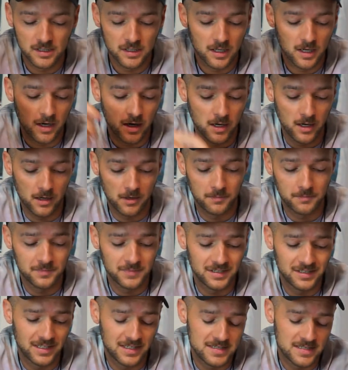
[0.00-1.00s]

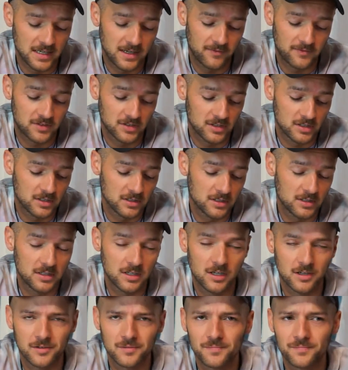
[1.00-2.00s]
And that's after, you
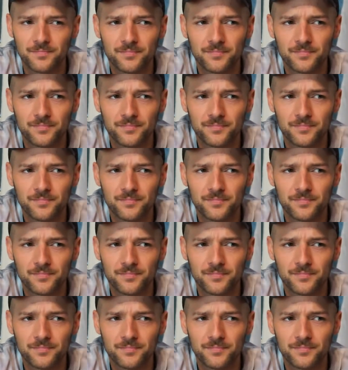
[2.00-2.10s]
know,